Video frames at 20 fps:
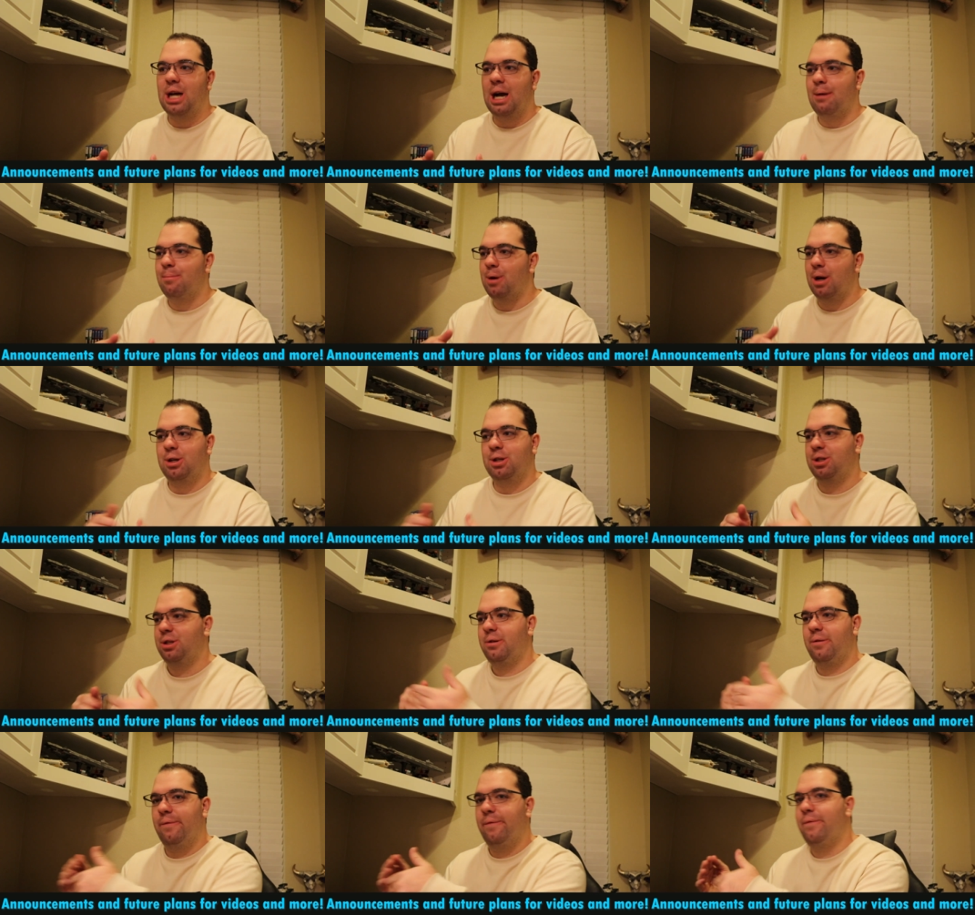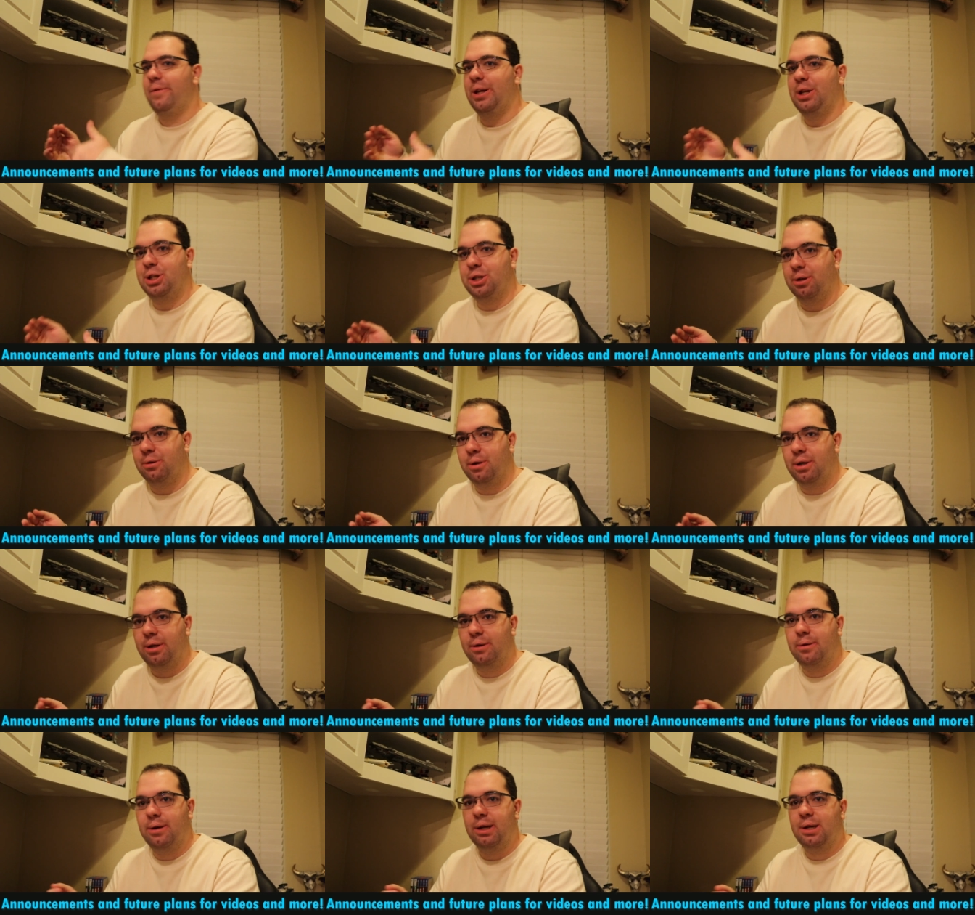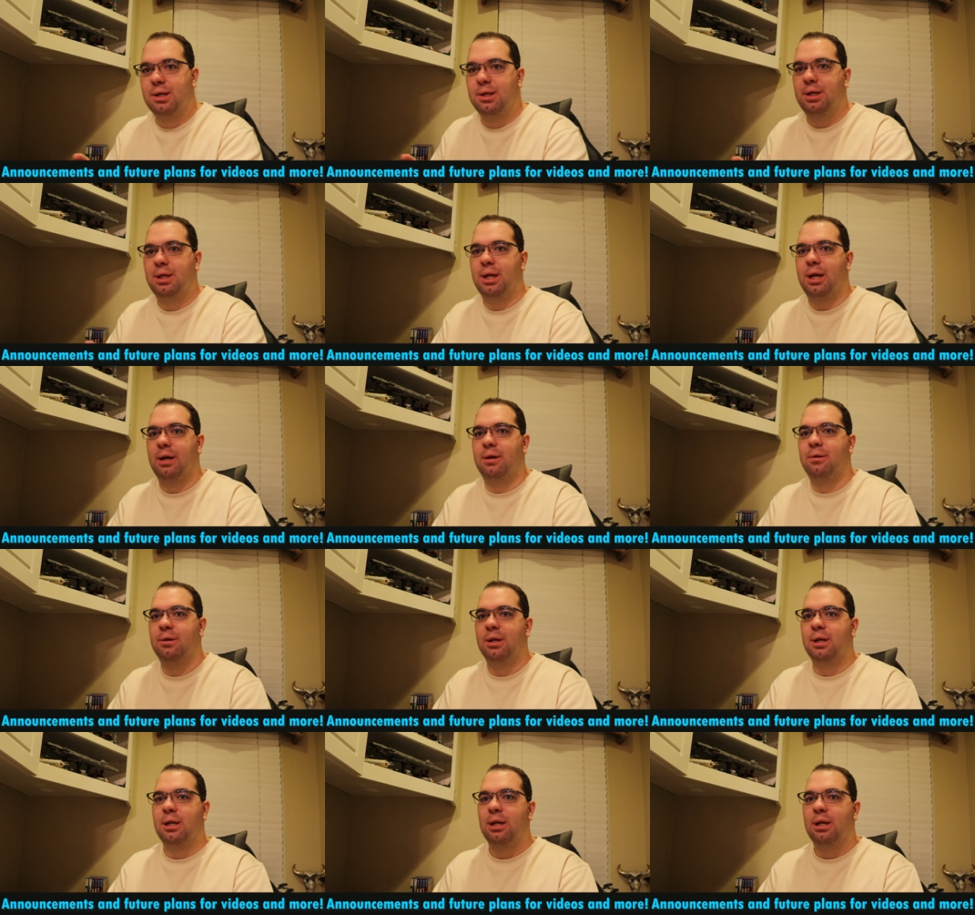I'll probably just finish it really quick, you know.